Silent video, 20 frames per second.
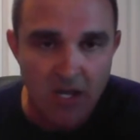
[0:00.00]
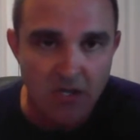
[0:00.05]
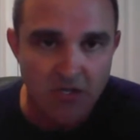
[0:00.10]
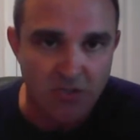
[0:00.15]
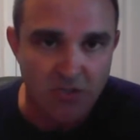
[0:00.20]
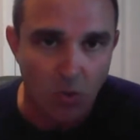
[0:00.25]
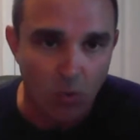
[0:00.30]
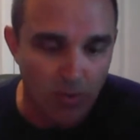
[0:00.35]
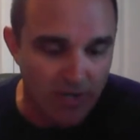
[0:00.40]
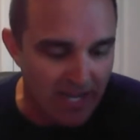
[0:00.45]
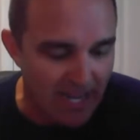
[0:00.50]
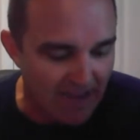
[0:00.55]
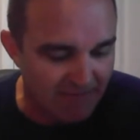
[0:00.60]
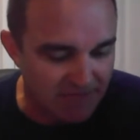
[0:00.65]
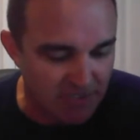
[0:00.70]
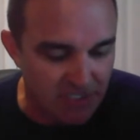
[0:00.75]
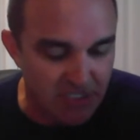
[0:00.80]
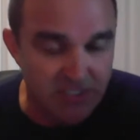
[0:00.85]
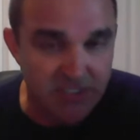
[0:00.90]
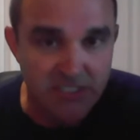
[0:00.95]
So we have
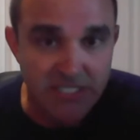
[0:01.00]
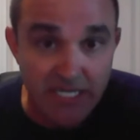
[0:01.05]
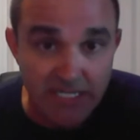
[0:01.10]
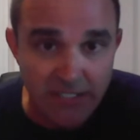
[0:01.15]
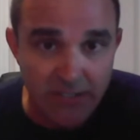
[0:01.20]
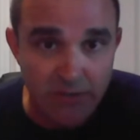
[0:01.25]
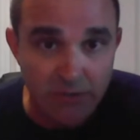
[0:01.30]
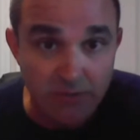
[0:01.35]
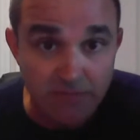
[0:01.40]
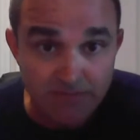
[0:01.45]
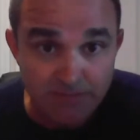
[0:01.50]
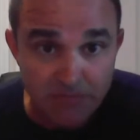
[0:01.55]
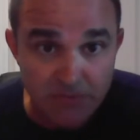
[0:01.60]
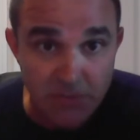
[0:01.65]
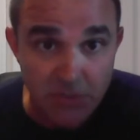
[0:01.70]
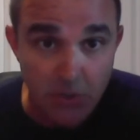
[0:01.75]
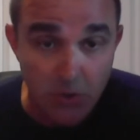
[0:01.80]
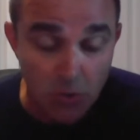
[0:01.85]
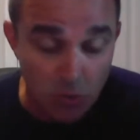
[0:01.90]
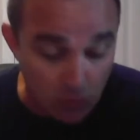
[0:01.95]
to continue
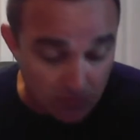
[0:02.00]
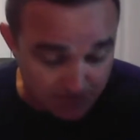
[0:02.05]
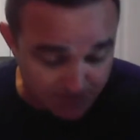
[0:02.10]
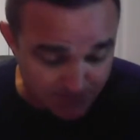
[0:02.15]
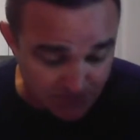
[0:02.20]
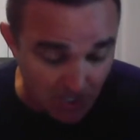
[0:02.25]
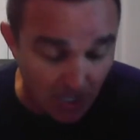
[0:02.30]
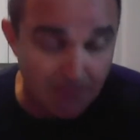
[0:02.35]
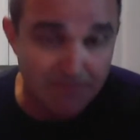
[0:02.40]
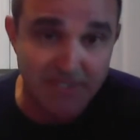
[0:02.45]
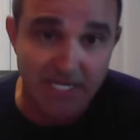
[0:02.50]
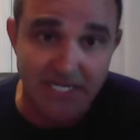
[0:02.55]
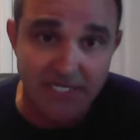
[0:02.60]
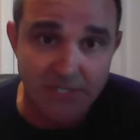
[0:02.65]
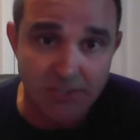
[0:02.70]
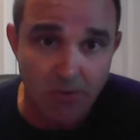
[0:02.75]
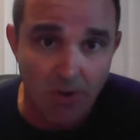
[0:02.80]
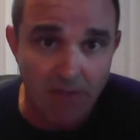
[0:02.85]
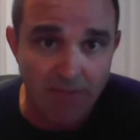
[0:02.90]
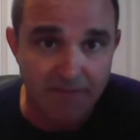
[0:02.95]
to
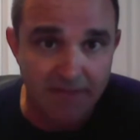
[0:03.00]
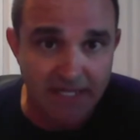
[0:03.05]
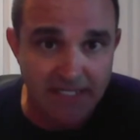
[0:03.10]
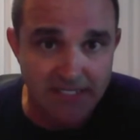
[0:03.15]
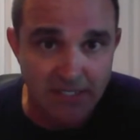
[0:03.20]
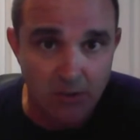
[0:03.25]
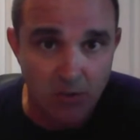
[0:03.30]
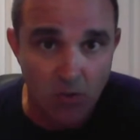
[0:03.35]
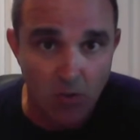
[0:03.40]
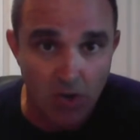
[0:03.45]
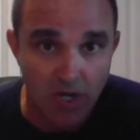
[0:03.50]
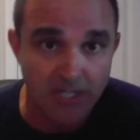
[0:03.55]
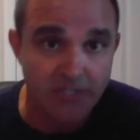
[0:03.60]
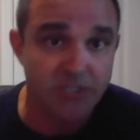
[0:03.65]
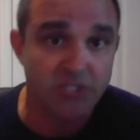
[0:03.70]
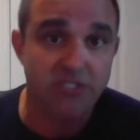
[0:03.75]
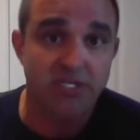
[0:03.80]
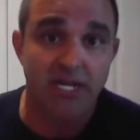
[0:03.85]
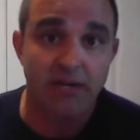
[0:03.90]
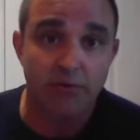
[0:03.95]
update you on things that are going on,
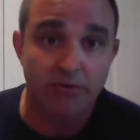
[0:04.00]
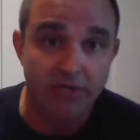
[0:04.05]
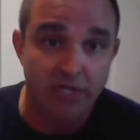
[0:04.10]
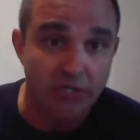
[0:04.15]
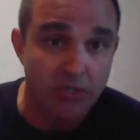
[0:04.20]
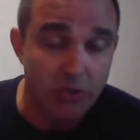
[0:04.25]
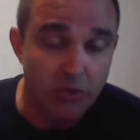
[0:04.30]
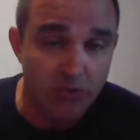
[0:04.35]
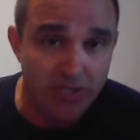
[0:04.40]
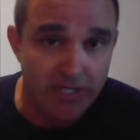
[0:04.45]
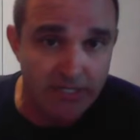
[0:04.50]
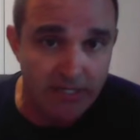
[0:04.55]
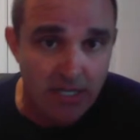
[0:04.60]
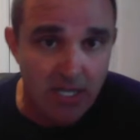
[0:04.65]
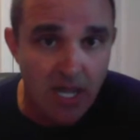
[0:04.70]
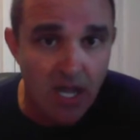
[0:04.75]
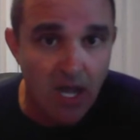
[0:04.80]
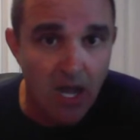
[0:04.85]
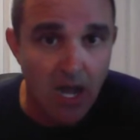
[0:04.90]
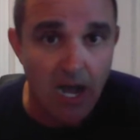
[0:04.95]
just like with the union
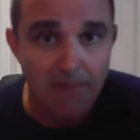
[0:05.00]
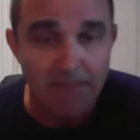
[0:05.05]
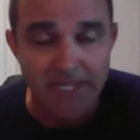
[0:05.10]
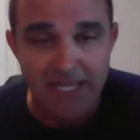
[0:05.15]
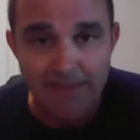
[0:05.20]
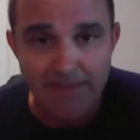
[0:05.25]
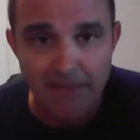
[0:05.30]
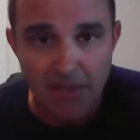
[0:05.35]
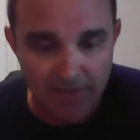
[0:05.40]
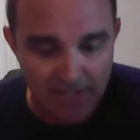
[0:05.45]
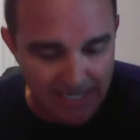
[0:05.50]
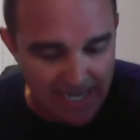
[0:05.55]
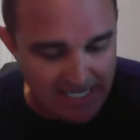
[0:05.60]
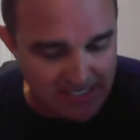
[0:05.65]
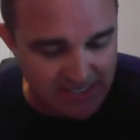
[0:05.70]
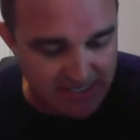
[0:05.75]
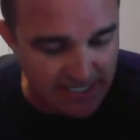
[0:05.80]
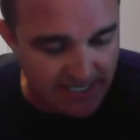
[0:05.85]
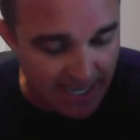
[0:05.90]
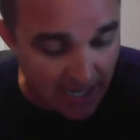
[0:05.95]
email that got
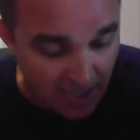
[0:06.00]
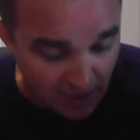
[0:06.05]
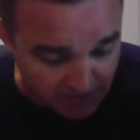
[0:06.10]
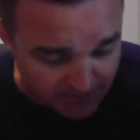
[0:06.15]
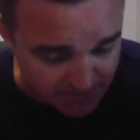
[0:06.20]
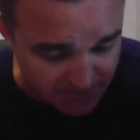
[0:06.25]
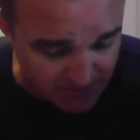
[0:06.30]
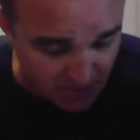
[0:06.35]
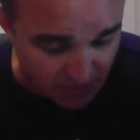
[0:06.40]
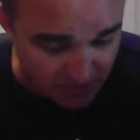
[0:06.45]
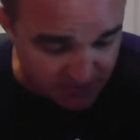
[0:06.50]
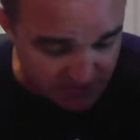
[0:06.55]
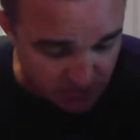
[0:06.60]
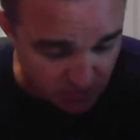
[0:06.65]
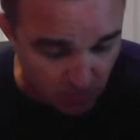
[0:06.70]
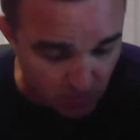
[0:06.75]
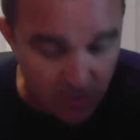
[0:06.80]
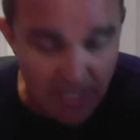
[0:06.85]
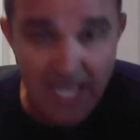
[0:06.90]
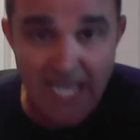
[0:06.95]
sent out. So this
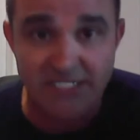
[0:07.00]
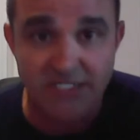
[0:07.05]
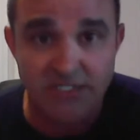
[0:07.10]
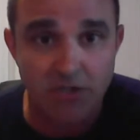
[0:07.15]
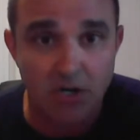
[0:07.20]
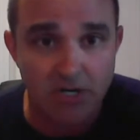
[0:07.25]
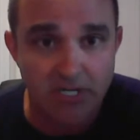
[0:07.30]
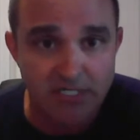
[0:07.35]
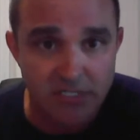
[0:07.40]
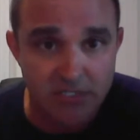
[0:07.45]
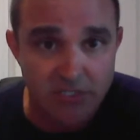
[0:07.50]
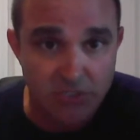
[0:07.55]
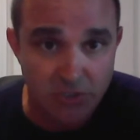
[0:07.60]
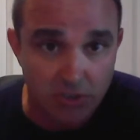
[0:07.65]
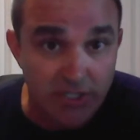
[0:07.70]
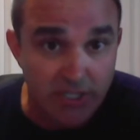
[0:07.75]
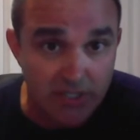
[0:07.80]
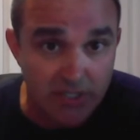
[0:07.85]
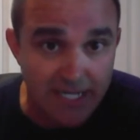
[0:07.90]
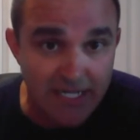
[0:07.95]
has started to
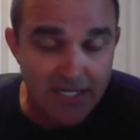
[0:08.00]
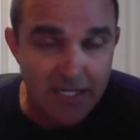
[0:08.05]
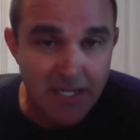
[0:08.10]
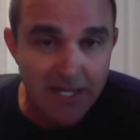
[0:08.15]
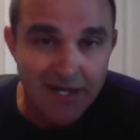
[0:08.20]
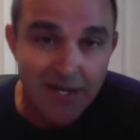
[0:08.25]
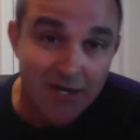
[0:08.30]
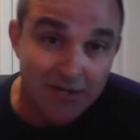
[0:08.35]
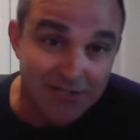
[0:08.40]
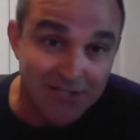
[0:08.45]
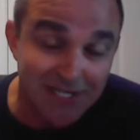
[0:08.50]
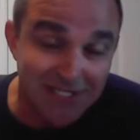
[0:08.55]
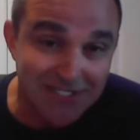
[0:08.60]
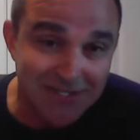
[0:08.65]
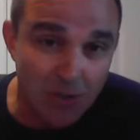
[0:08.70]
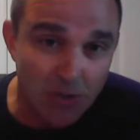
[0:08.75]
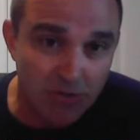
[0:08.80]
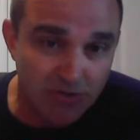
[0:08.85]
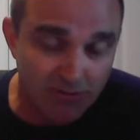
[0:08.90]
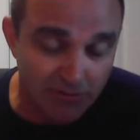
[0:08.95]
circulate. So let's
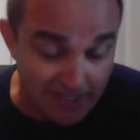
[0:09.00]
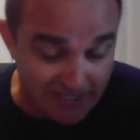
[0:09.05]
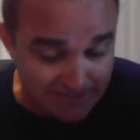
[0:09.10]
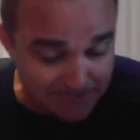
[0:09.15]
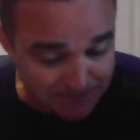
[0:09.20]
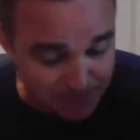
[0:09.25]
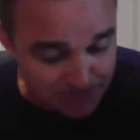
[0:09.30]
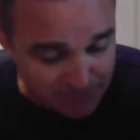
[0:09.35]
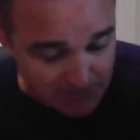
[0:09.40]
go through it.